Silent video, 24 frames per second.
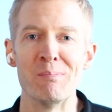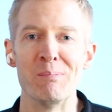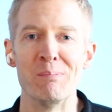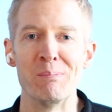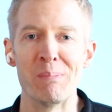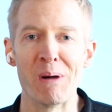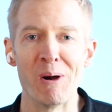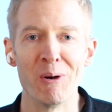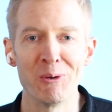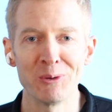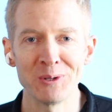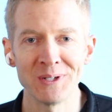
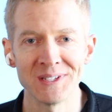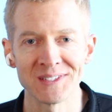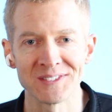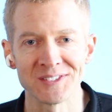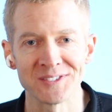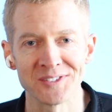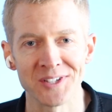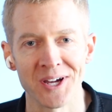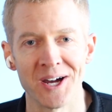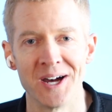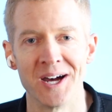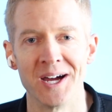Bonus
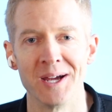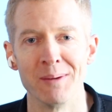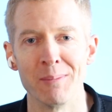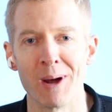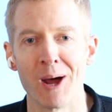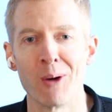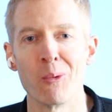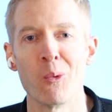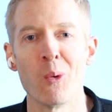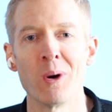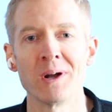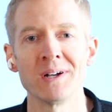time, I
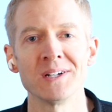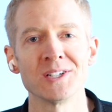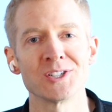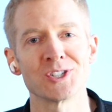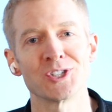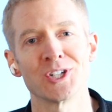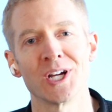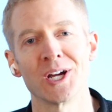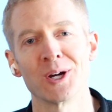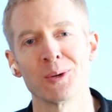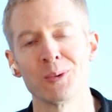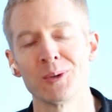wanted to
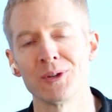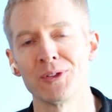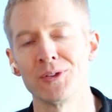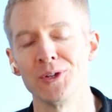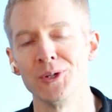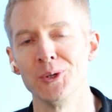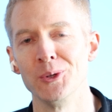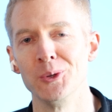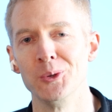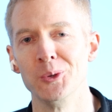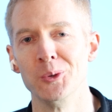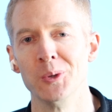share with
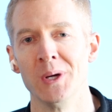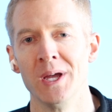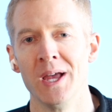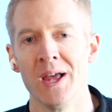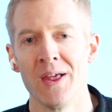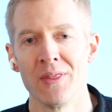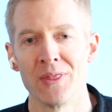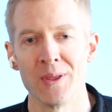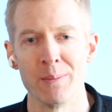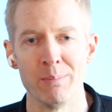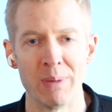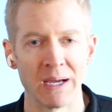you
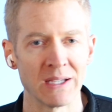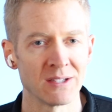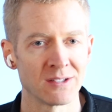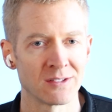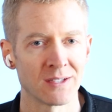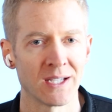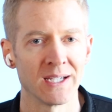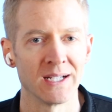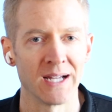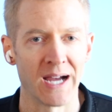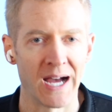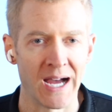the best
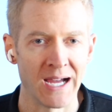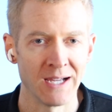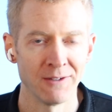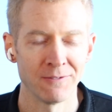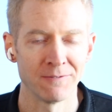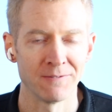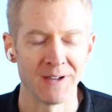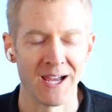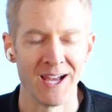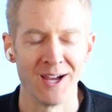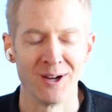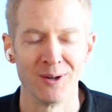site I've
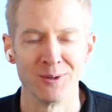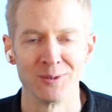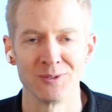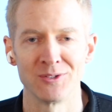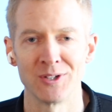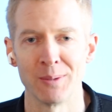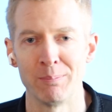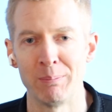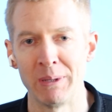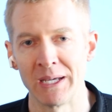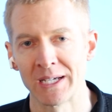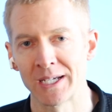found to
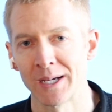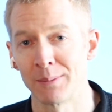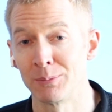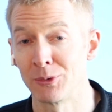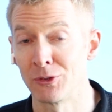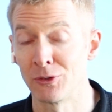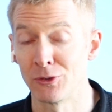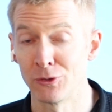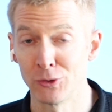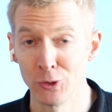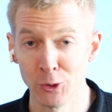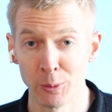pick up
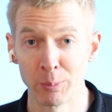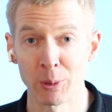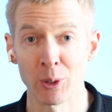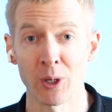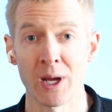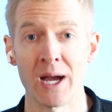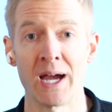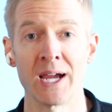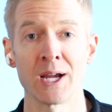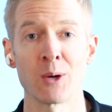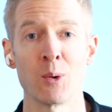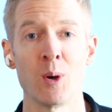super
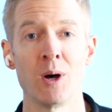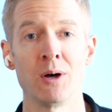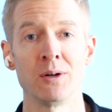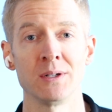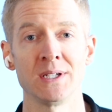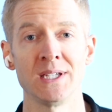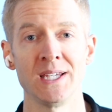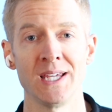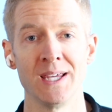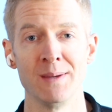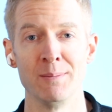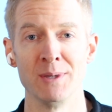high
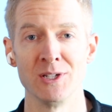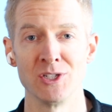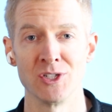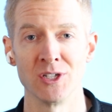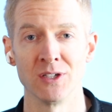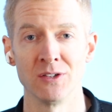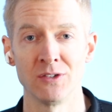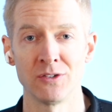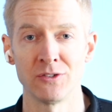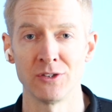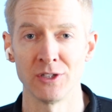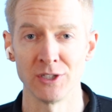quality
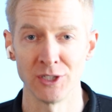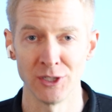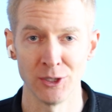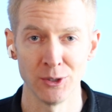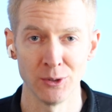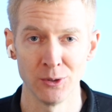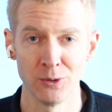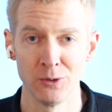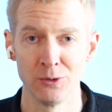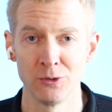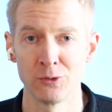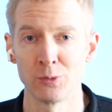images to
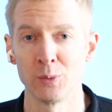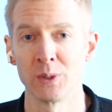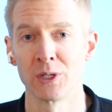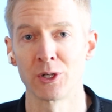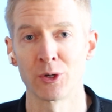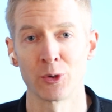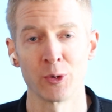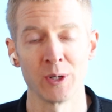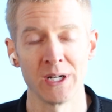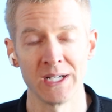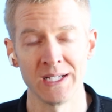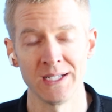use when
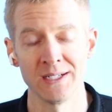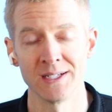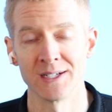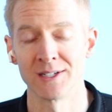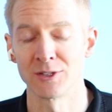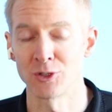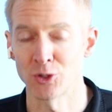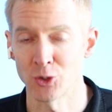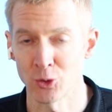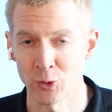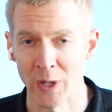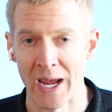creating
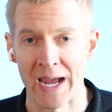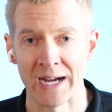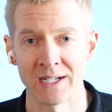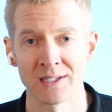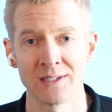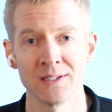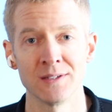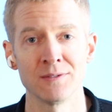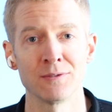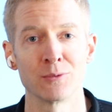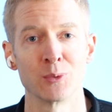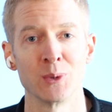
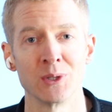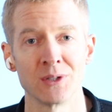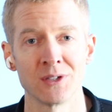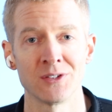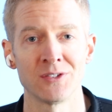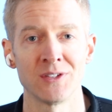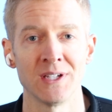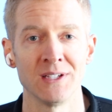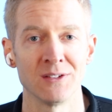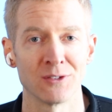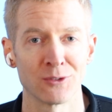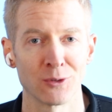attractive real
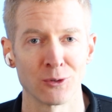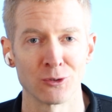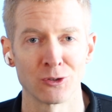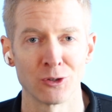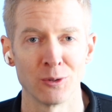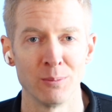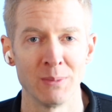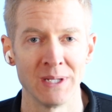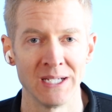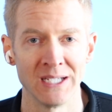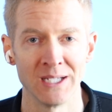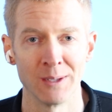estate social
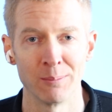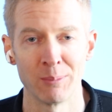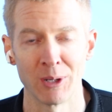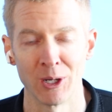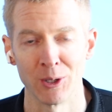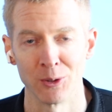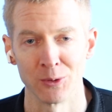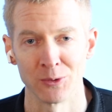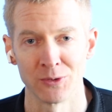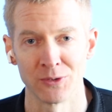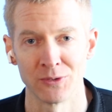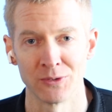media
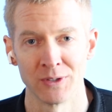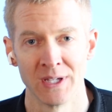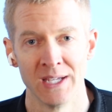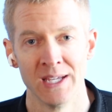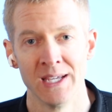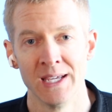posts.